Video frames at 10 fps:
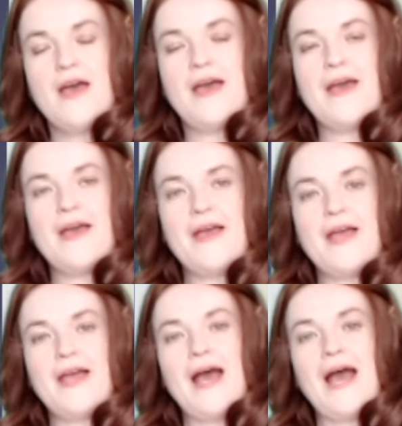
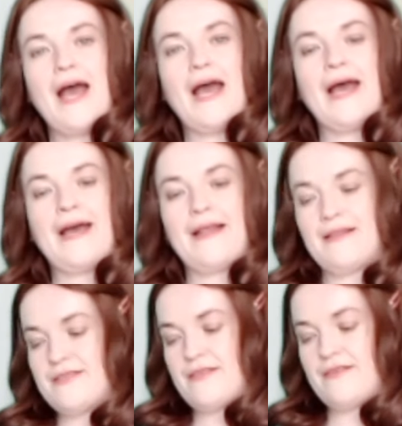Uh,
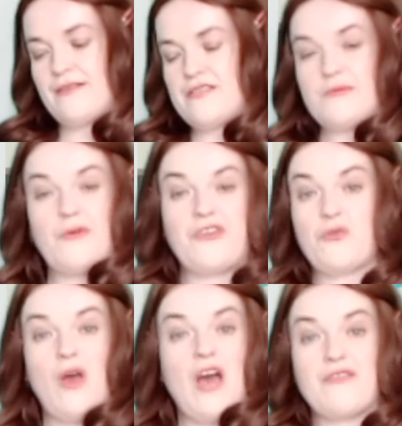and some of you
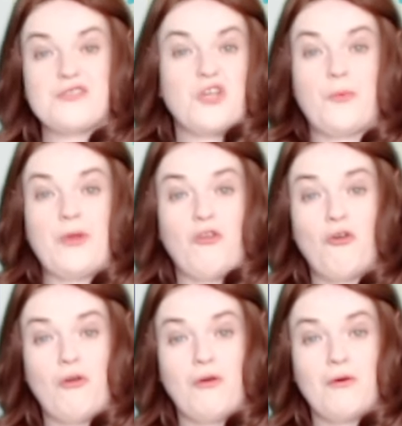don't have a
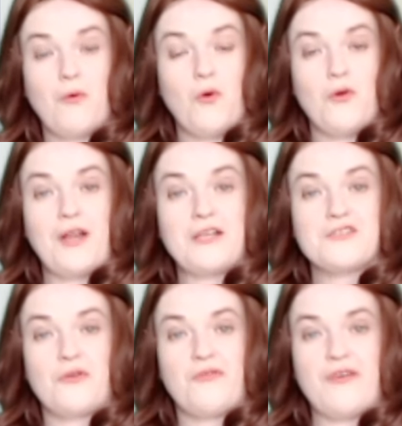Scooby-Doo what
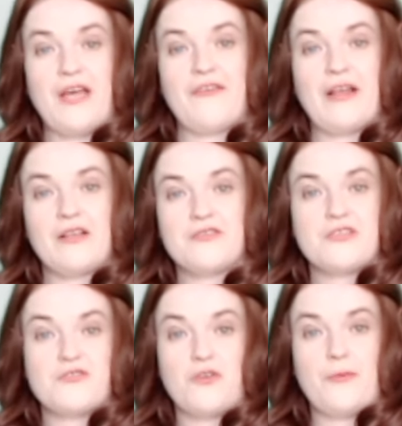National five English
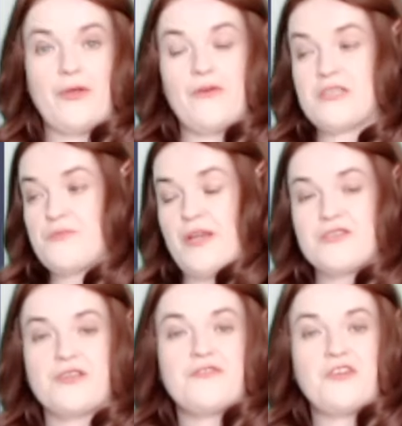is all about,
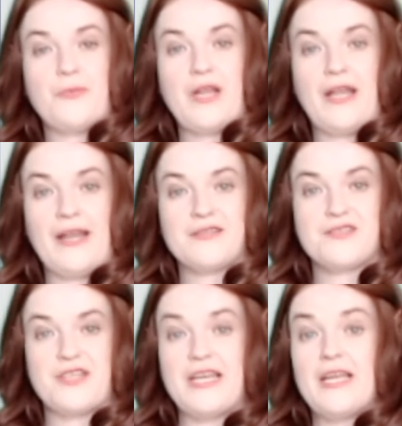especially if you've been in S
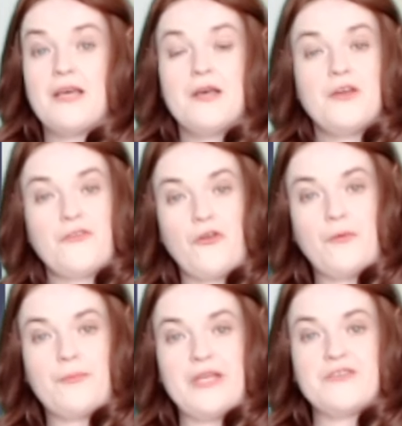three
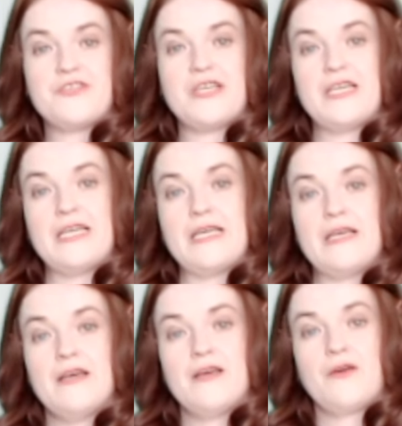doing B G
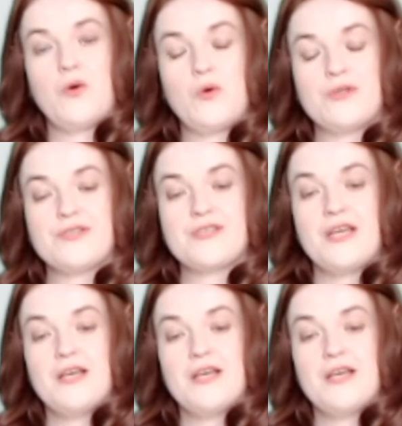E course.